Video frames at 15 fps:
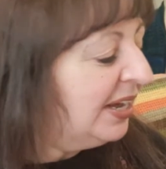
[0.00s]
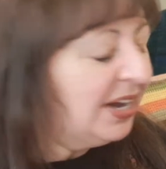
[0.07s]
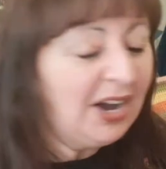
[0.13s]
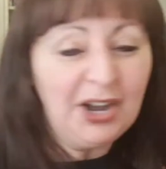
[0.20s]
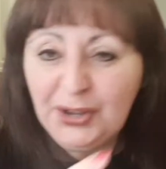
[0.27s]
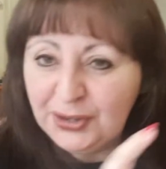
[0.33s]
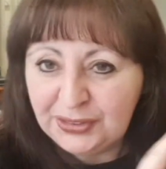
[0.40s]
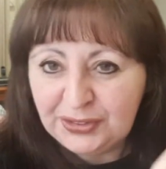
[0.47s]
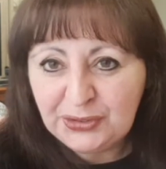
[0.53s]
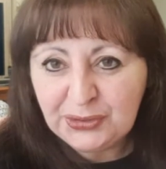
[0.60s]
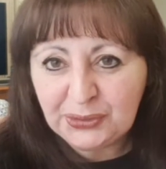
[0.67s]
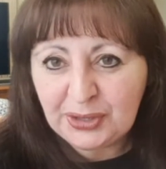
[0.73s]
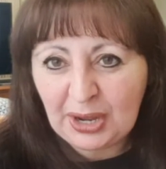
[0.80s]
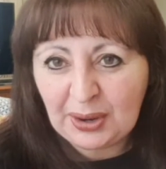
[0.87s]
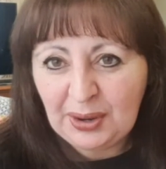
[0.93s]
I heard the
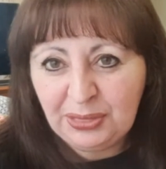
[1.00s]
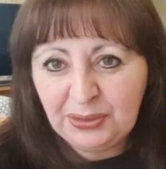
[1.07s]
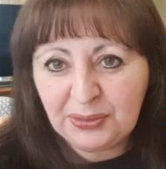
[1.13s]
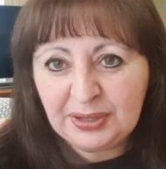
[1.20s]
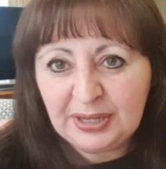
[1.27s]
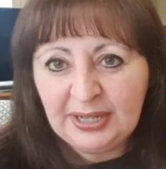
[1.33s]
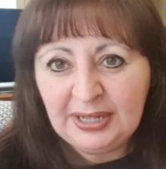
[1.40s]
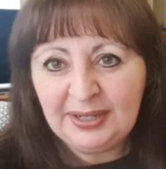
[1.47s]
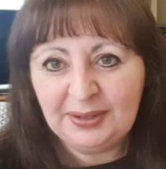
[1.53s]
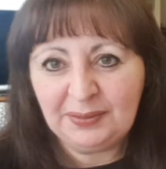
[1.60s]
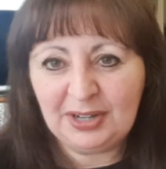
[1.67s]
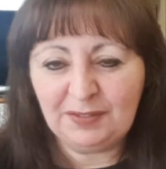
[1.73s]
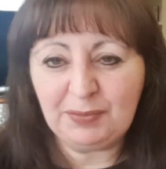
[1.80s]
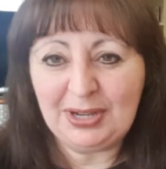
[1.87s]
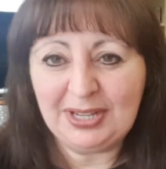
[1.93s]
door go. I thought
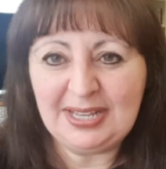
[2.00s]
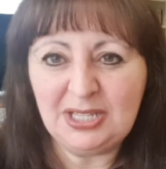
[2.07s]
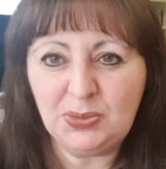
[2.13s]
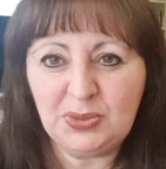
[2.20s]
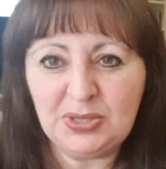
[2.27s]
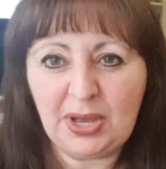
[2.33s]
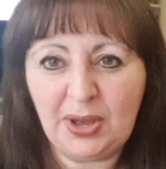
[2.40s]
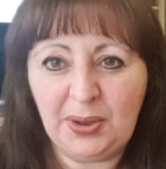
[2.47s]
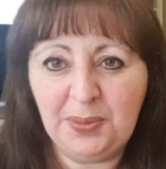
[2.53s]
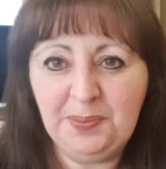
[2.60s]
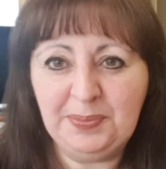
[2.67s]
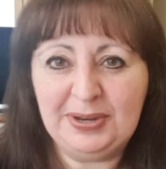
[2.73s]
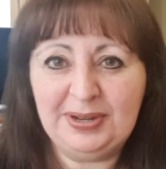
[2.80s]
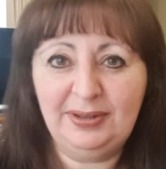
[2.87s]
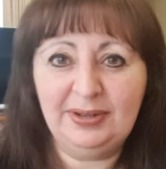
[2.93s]
one of my kids was
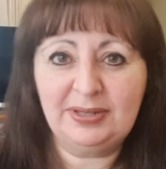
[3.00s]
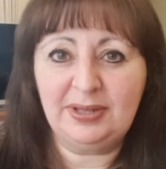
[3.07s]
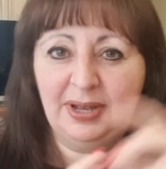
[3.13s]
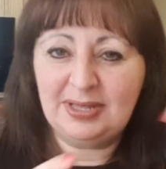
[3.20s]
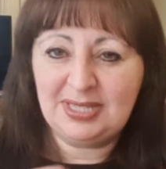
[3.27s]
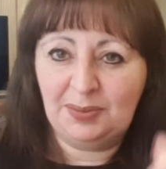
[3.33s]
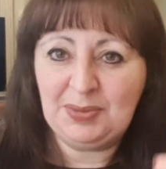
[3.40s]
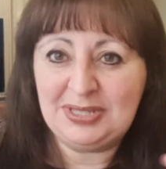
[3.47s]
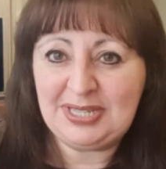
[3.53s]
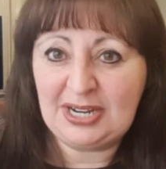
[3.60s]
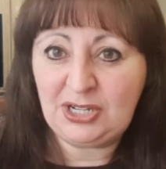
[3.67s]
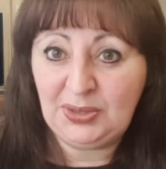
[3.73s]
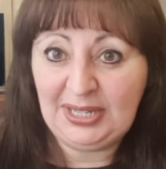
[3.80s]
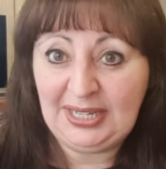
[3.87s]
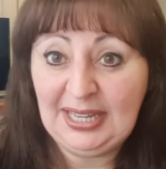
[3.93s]
home, but it looks like someone's
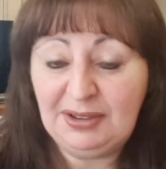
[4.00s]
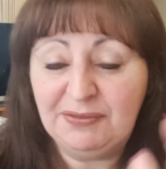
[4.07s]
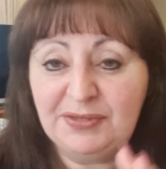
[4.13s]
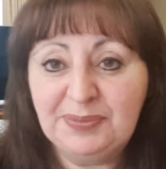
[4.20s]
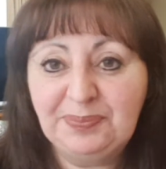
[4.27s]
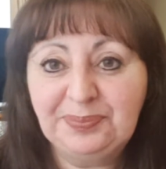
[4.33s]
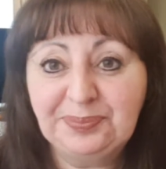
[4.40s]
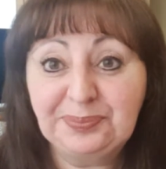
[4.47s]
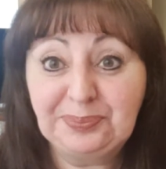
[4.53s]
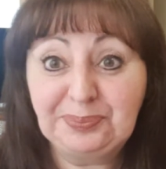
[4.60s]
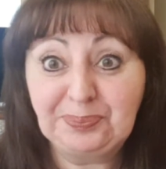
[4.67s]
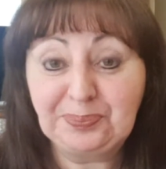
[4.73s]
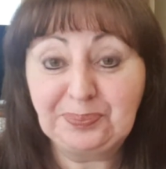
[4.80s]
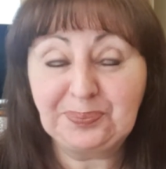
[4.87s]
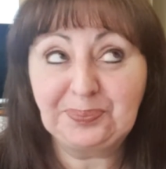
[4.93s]
actually left.
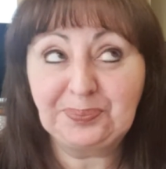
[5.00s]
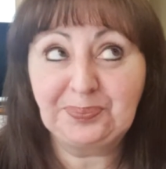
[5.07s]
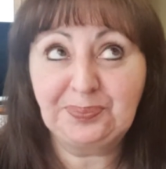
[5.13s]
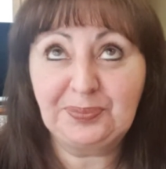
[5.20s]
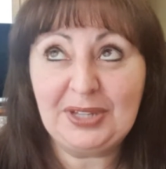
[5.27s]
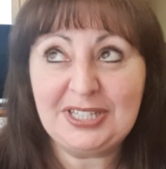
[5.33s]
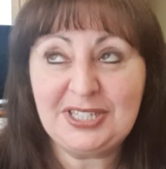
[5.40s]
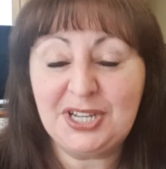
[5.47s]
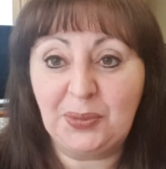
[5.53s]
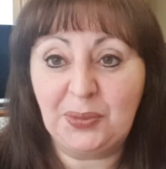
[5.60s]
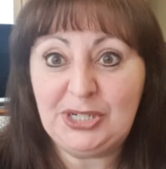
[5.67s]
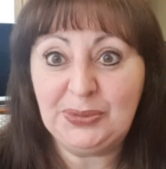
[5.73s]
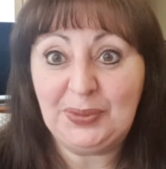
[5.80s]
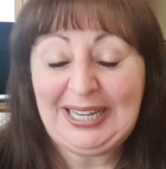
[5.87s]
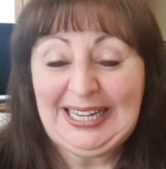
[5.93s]
That's not
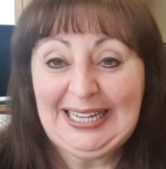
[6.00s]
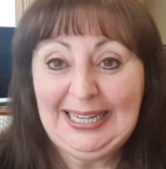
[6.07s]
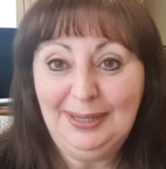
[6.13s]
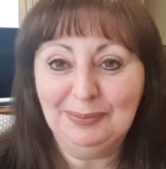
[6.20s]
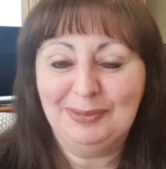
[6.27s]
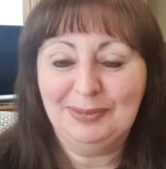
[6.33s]
what you want to hear.